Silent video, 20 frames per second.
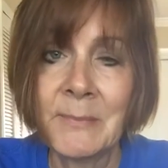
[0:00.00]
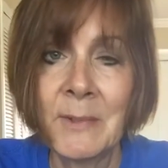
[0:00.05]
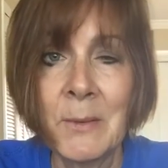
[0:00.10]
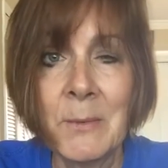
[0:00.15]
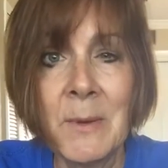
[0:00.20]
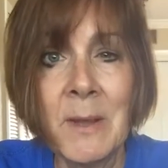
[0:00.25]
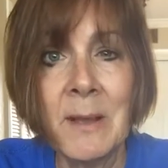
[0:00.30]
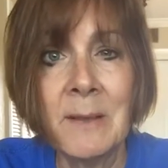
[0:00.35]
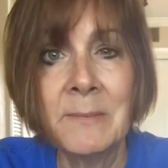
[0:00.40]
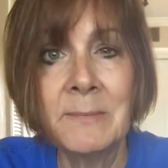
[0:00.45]

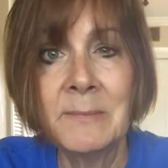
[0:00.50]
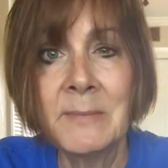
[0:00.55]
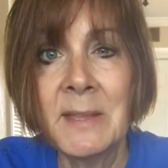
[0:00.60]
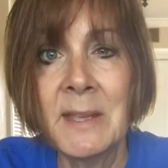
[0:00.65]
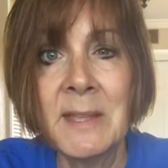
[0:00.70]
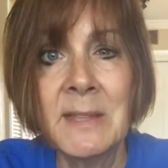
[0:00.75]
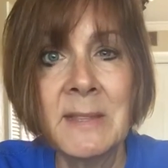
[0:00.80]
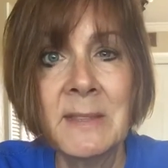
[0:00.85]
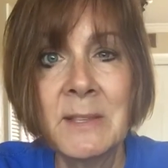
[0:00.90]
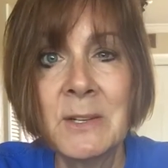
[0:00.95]
Well,
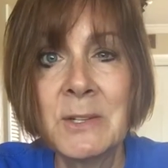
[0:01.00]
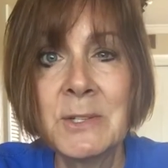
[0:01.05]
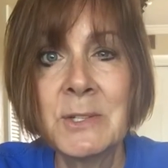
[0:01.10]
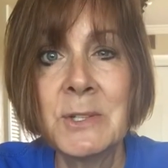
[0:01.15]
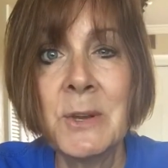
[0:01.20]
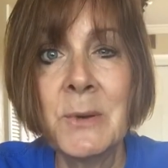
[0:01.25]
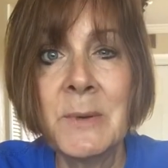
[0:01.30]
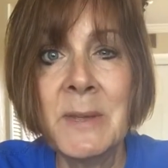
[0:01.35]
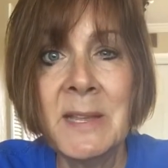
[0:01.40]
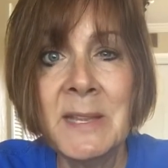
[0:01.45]
there's
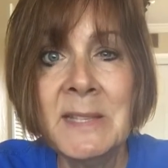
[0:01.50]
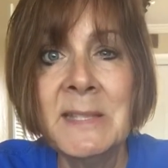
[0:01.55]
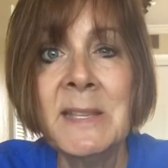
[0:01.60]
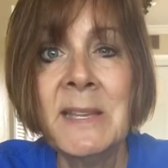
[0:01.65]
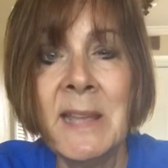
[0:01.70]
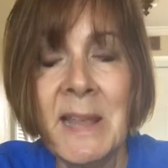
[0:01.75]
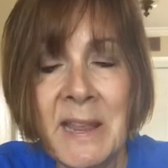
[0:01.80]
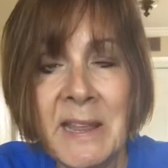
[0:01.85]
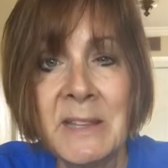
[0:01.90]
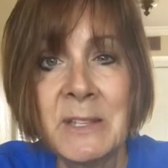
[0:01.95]
no
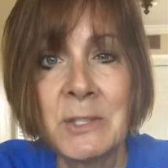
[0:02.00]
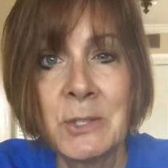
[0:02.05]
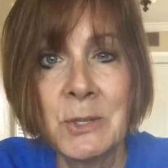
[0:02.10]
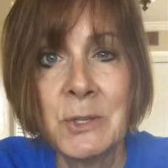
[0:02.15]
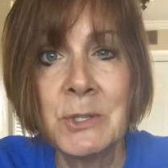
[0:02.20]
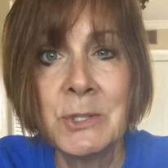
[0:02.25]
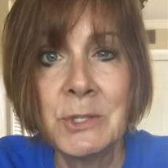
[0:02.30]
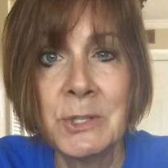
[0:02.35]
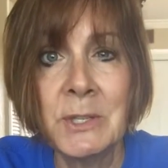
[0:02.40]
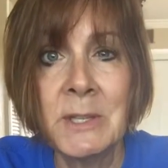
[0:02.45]
easy
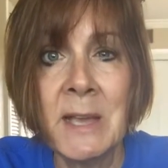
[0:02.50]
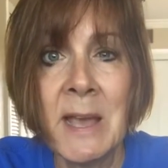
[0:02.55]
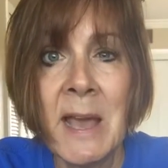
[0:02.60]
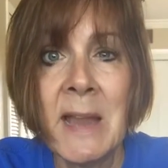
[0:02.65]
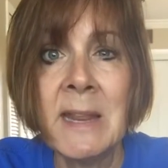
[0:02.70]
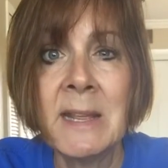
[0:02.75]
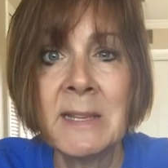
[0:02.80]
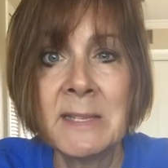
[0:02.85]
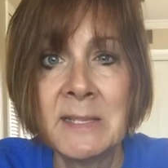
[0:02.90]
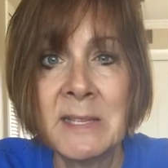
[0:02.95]
answers to
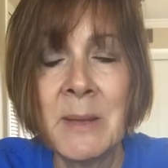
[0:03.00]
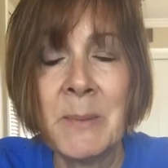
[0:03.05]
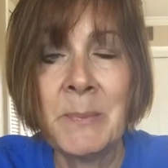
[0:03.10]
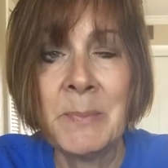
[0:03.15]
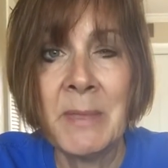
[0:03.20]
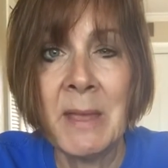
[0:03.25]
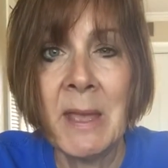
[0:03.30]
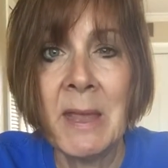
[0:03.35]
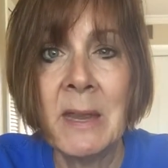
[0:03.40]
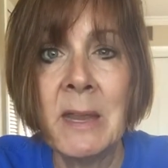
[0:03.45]
that
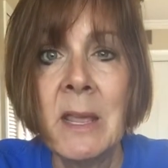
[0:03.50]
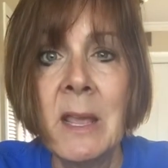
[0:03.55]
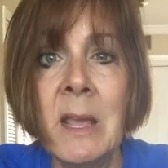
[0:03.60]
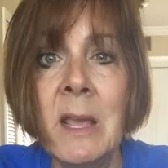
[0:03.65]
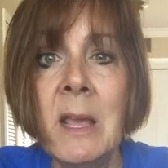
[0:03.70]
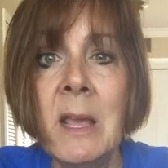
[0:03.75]
except that